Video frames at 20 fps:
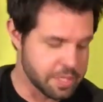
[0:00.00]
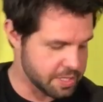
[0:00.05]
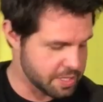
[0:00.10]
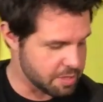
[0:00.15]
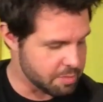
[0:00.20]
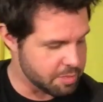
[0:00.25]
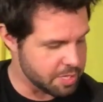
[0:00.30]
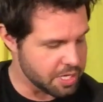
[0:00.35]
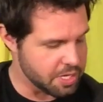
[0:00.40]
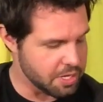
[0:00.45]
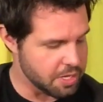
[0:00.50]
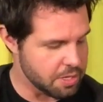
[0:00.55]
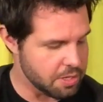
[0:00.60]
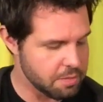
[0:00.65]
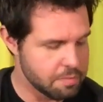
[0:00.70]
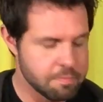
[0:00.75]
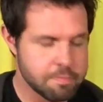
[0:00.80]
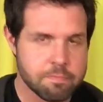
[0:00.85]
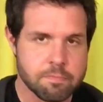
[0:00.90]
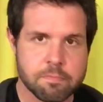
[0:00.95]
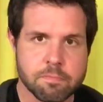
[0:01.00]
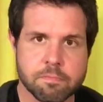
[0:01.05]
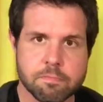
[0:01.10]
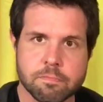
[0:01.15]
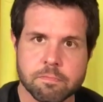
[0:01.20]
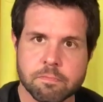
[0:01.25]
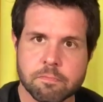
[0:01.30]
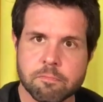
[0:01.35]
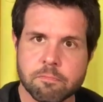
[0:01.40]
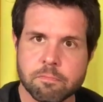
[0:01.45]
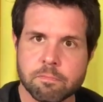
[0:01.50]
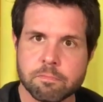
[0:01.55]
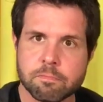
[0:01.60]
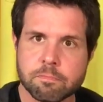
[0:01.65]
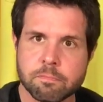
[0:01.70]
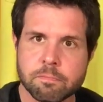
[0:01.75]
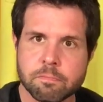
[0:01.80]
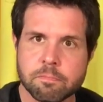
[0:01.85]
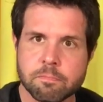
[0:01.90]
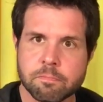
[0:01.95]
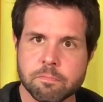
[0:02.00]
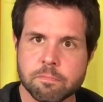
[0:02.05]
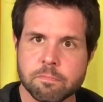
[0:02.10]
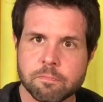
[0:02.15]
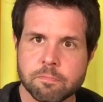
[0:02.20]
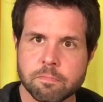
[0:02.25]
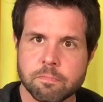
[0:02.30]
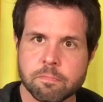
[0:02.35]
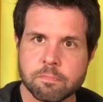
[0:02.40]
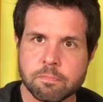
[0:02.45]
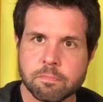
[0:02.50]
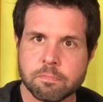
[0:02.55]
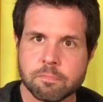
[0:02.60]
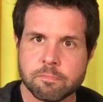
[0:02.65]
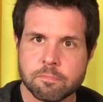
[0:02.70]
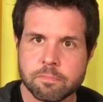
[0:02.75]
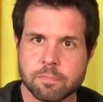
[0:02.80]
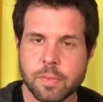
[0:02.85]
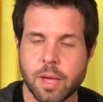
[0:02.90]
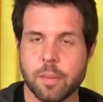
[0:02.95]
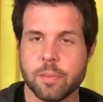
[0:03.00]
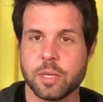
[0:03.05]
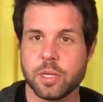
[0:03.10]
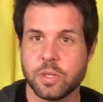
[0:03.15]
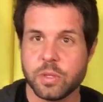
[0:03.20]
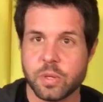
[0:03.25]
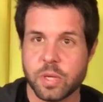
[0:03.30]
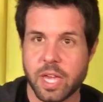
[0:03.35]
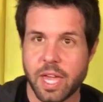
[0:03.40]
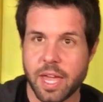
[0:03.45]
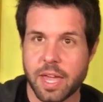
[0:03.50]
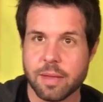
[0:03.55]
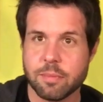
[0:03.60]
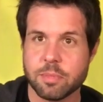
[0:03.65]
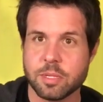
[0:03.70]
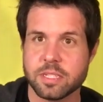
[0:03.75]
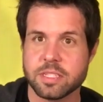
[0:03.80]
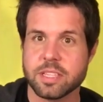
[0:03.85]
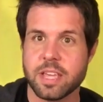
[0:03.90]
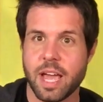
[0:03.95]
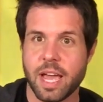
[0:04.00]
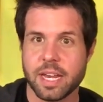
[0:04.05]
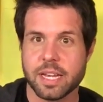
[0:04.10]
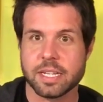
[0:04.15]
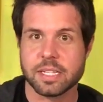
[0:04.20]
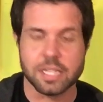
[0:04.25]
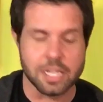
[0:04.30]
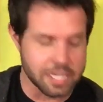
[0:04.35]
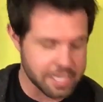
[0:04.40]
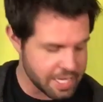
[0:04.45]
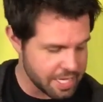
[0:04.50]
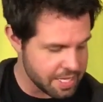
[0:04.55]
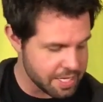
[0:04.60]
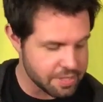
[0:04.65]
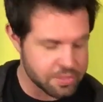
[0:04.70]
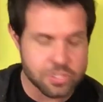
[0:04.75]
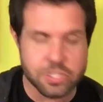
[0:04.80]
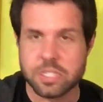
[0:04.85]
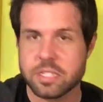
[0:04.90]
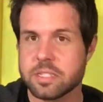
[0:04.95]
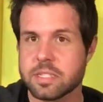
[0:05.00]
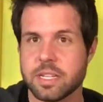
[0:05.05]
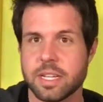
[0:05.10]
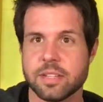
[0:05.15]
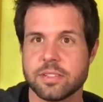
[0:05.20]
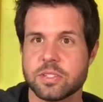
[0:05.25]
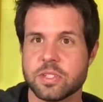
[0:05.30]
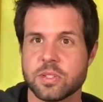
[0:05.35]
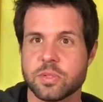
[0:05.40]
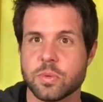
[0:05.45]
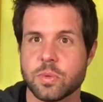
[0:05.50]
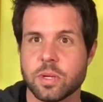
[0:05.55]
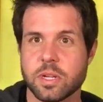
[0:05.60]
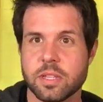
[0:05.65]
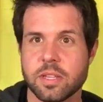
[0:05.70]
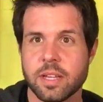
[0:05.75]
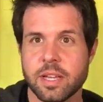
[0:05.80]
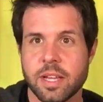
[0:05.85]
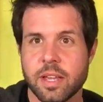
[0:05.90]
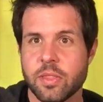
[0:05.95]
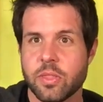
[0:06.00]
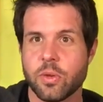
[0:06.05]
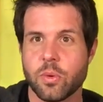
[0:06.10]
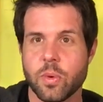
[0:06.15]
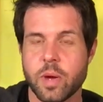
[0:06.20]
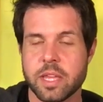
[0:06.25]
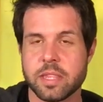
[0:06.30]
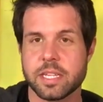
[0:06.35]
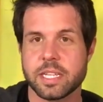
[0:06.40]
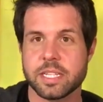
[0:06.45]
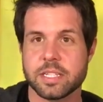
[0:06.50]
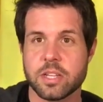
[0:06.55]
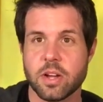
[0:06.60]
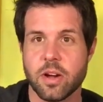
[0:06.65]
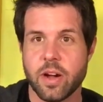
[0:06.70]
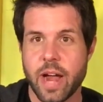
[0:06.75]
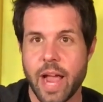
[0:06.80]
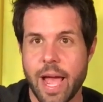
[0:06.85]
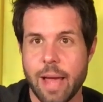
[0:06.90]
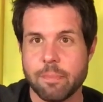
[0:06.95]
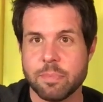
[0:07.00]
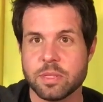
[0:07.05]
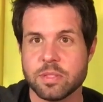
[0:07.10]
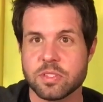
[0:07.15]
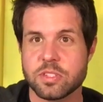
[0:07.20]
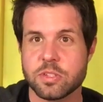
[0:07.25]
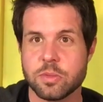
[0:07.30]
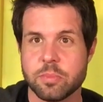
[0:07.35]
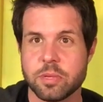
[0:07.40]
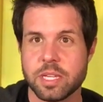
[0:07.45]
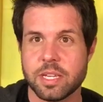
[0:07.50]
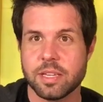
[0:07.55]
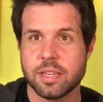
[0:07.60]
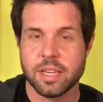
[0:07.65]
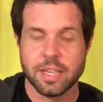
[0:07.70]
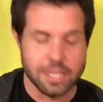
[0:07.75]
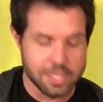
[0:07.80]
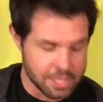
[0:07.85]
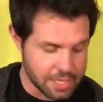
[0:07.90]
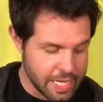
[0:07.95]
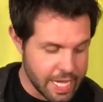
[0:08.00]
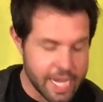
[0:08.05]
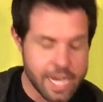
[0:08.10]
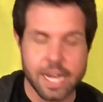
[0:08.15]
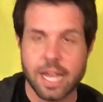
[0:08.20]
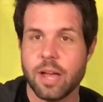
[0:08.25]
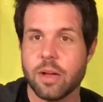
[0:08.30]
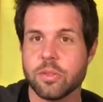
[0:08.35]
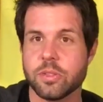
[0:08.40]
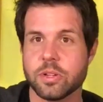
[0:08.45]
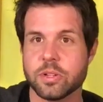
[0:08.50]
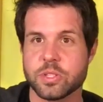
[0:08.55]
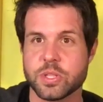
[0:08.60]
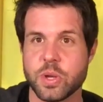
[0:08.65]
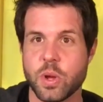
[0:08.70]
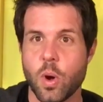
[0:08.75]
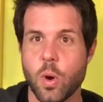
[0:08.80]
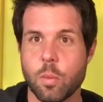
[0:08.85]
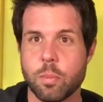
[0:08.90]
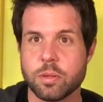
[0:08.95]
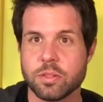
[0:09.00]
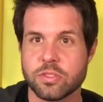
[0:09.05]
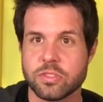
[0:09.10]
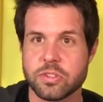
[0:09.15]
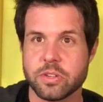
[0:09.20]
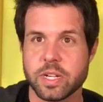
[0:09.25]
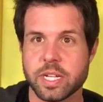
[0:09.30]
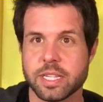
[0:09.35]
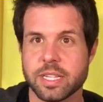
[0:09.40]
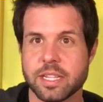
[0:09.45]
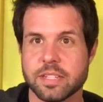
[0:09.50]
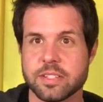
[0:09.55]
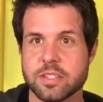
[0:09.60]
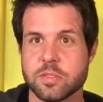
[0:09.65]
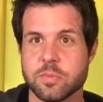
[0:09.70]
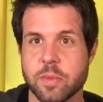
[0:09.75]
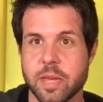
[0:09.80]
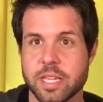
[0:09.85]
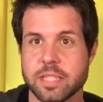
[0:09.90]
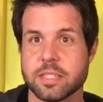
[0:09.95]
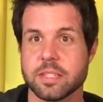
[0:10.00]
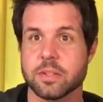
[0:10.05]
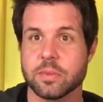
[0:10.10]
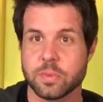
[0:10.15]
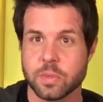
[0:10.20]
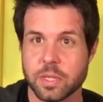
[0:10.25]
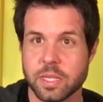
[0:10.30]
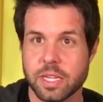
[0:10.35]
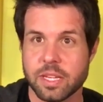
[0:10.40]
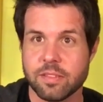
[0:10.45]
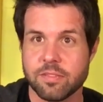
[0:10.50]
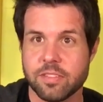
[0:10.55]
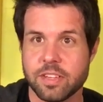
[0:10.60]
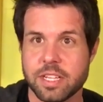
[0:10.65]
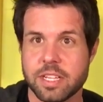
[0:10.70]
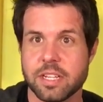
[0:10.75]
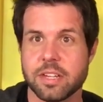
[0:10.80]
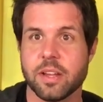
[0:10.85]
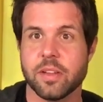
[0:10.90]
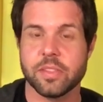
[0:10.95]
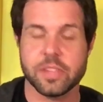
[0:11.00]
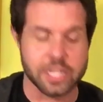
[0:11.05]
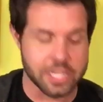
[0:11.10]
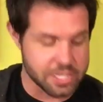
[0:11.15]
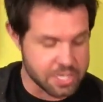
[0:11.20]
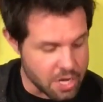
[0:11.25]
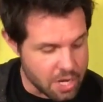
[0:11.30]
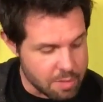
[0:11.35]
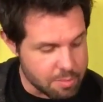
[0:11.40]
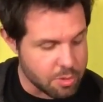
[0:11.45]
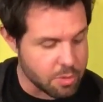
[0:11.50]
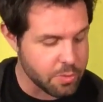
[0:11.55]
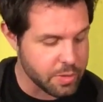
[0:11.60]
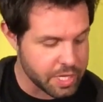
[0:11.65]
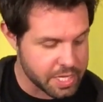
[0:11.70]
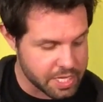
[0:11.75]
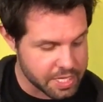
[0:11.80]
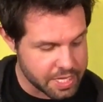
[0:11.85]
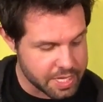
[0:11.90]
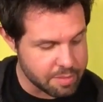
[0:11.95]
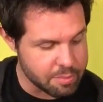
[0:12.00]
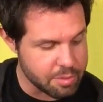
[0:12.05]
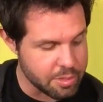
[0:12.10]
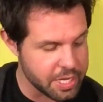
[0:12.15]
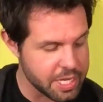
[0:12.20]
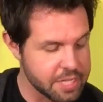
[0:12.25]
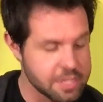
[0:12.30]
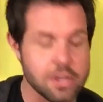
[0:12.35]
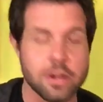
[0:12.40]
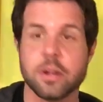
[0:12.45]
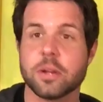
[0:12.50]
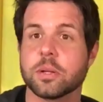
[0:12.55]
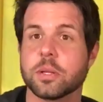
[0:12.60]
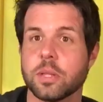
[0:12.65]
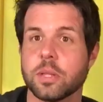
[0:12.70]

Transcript: it'd be all, I mean you can, but it's kind of clunky. It's just one of the way the guitar happens to be laid out. There's an open string that just makes it really convenient on the guitar, but we can get pretty darn